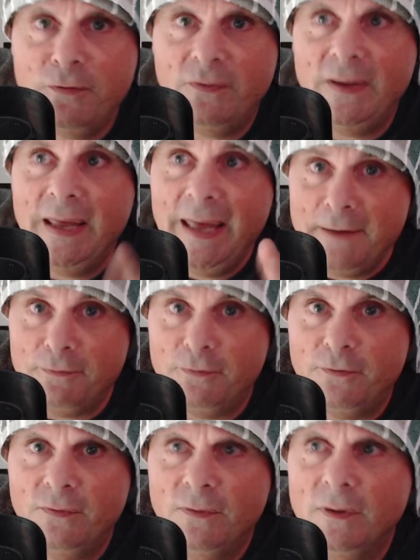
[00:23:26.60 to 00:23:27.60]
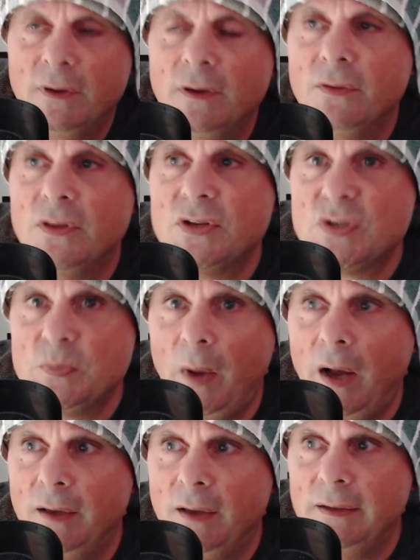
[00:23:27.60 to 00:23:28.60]
if the
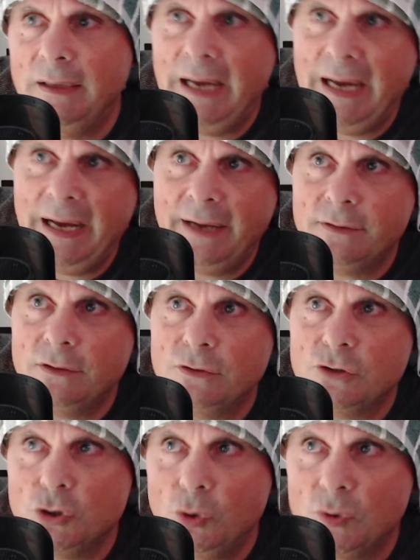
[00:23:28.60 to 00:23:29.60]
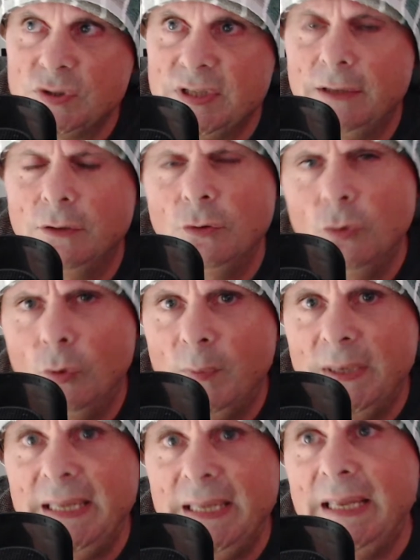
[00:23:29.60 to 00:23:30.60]
Spartan had shot it
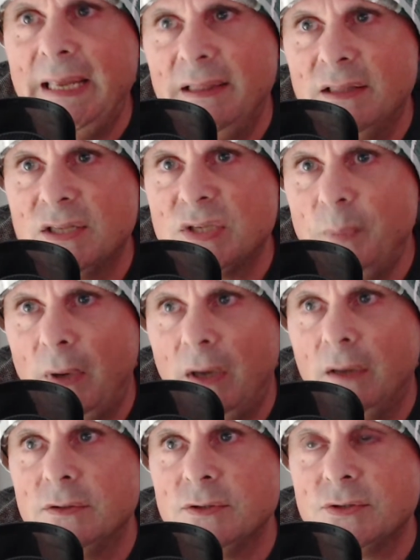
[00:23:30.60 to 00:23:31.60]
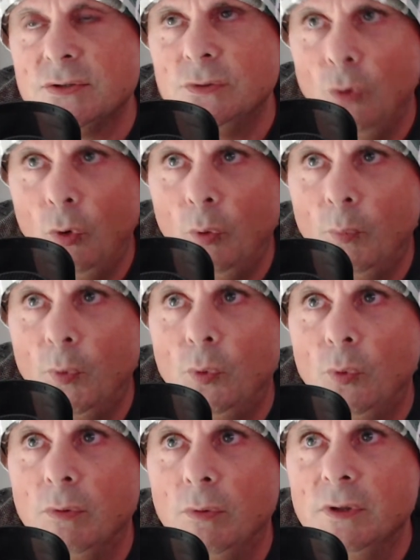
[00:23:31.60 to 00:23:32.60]
normally in the Spartan's
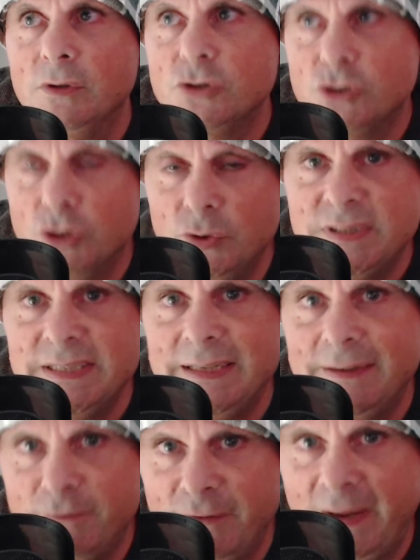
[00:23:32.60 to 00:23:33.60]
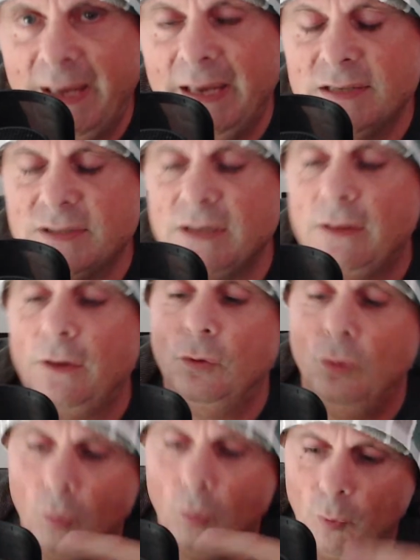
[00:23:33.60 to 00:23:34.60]
normal shooting phase in the
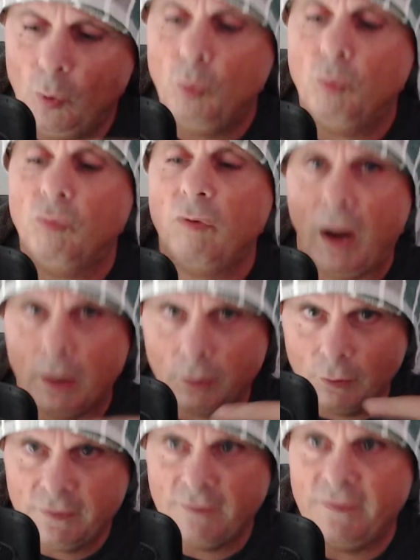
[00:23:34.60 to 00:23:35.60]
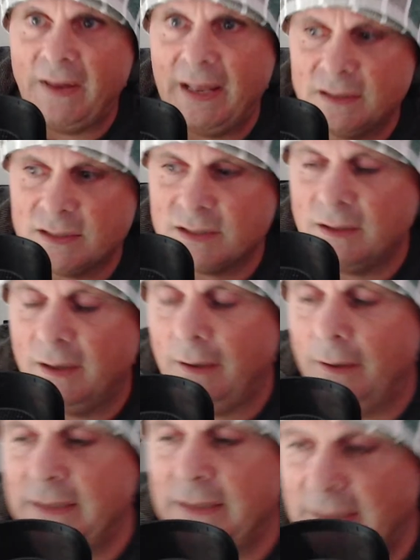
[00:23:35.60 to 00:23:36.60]
normal run of events, like
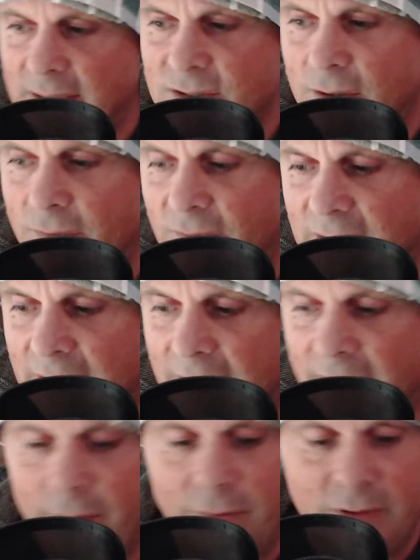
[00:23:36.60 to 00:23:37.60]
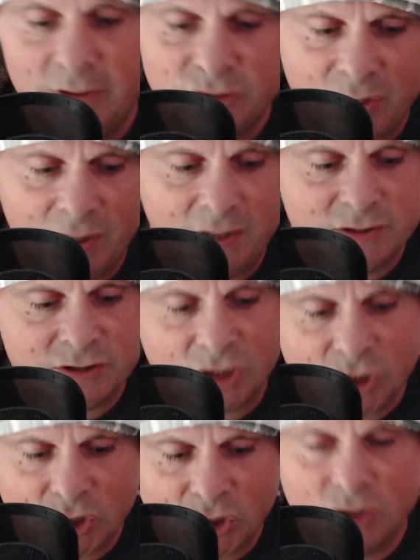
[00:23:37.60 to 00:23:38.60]
I did this over here and charge and
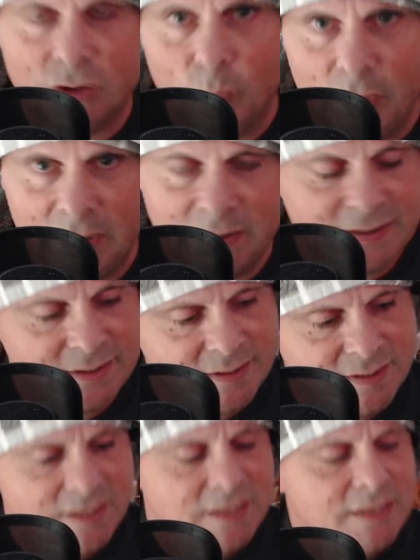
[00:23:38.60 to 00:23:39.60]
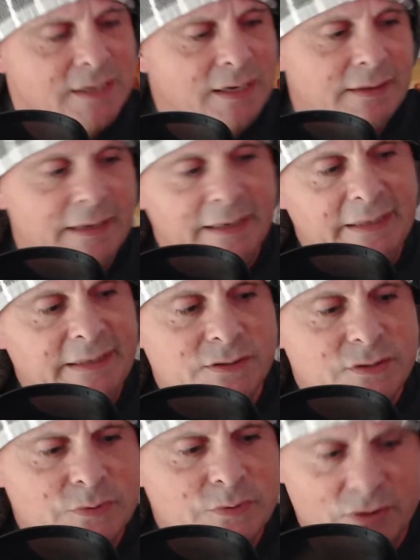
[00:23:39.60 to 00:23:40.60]
grrr and world eaters, and then he did
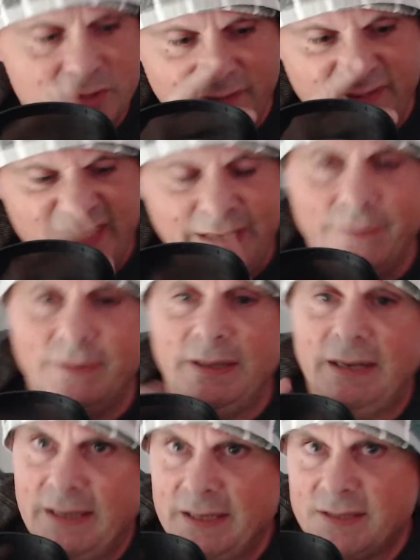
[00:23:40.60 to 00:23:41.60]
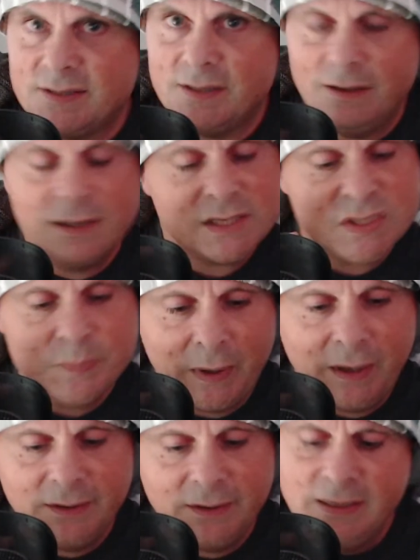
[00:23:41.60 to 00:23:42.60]
some shots over here, and then his turn, his
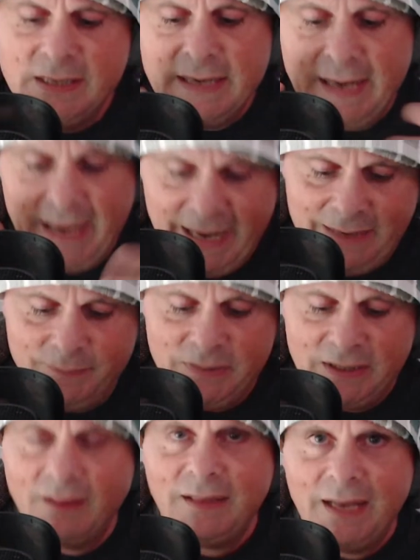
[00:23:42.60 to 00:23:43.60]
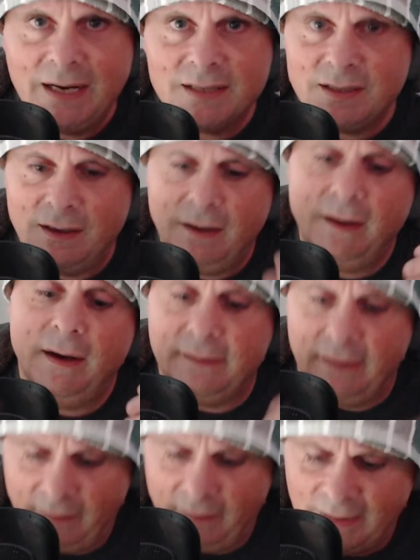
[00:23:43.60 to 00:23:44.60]
Spartan aimed at the Thanatar, and
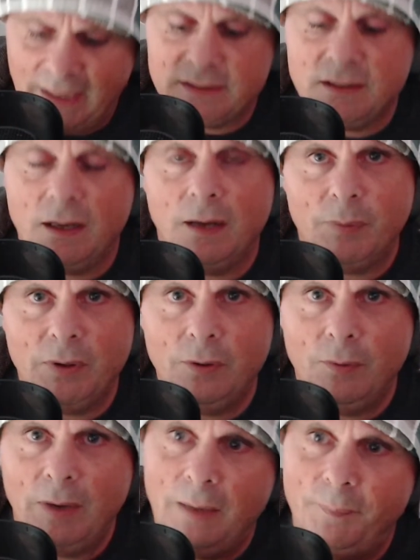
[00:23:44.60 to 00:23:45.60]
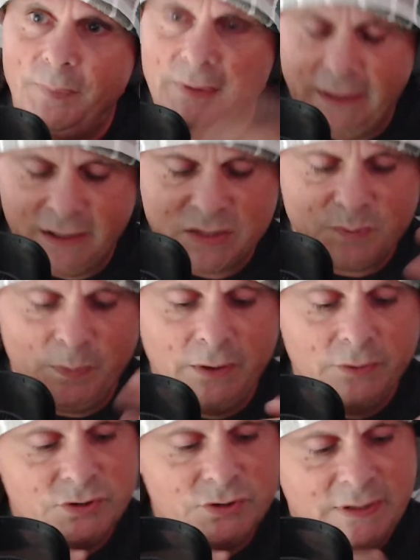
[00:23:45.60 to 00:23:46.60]
then the Thanatar blew up, and then
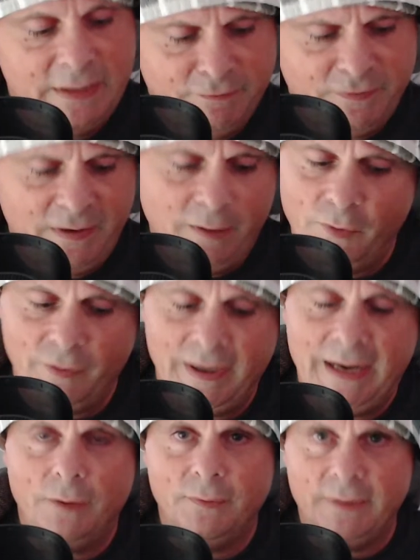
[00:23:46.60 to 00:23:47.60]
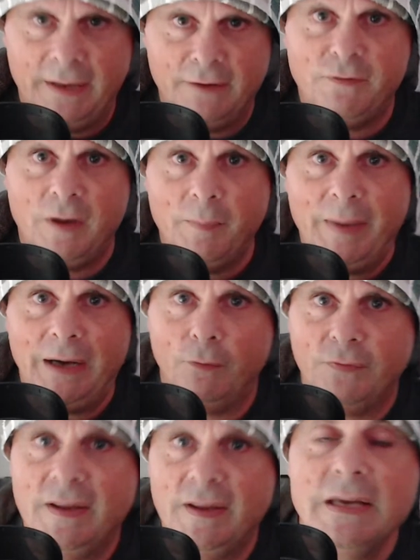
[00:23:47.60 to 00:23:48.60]
explosion, then fell morale, and they fell back off
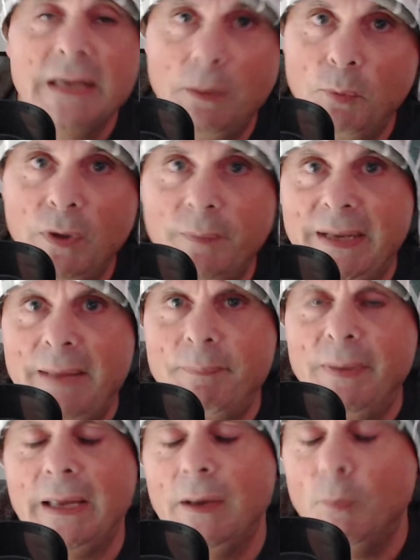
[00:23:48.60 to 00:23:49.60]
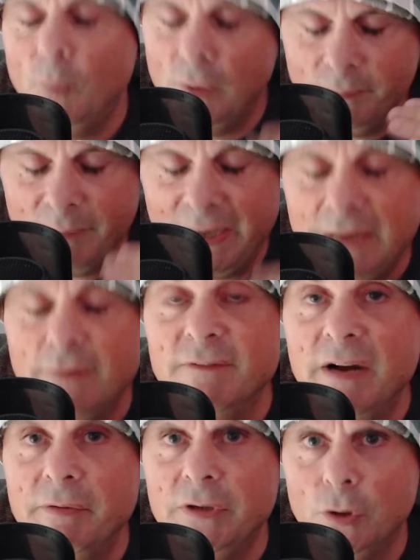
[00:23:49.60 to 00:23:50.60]
the... It would have been epic. It would have made a
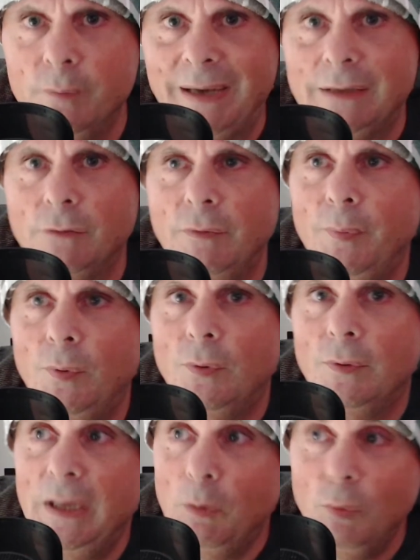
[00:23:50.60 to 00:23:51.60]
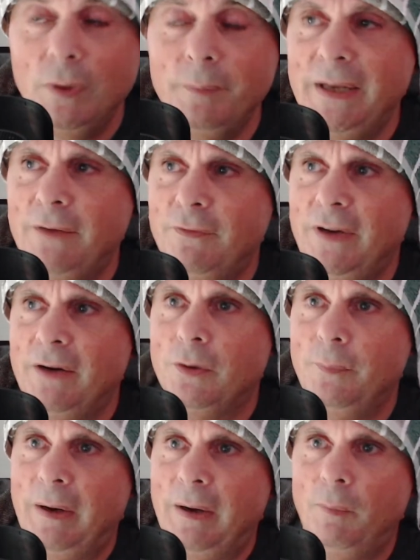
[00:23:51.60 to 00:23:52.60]
very good battle report. It would have made a very good
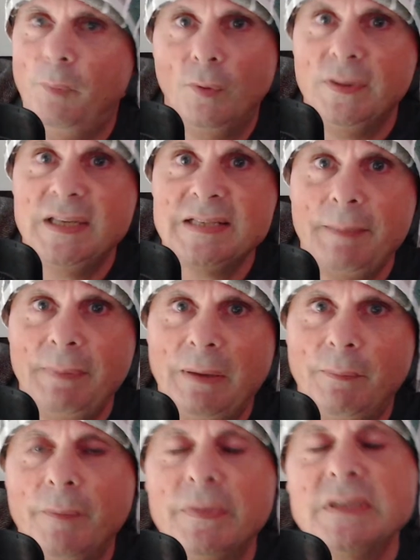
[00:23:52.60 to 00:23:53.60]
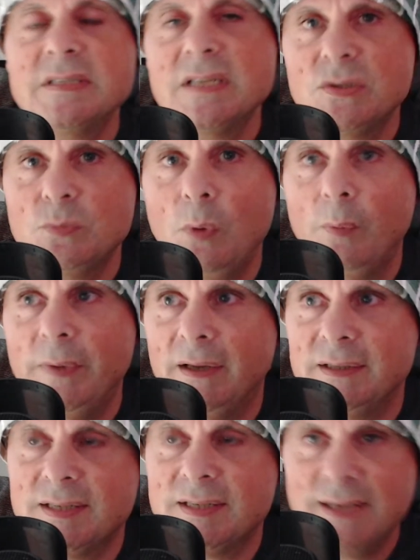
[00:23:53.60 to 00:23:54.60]
battle report. These epic moments, this is what we
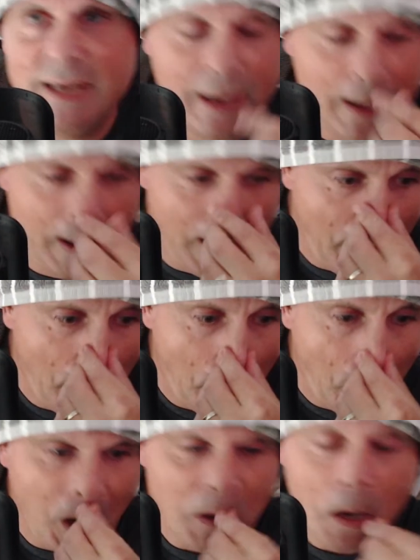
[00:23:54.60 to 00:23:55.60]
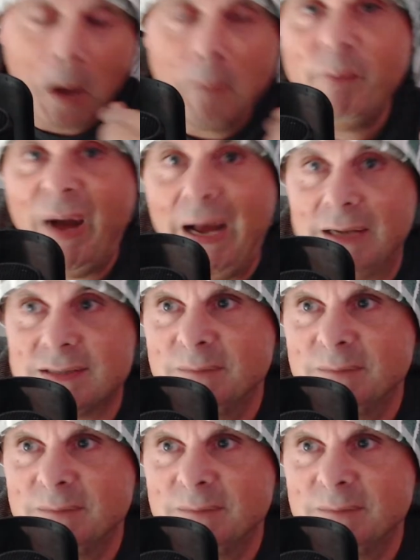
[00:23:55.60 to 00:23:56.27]
like to see. But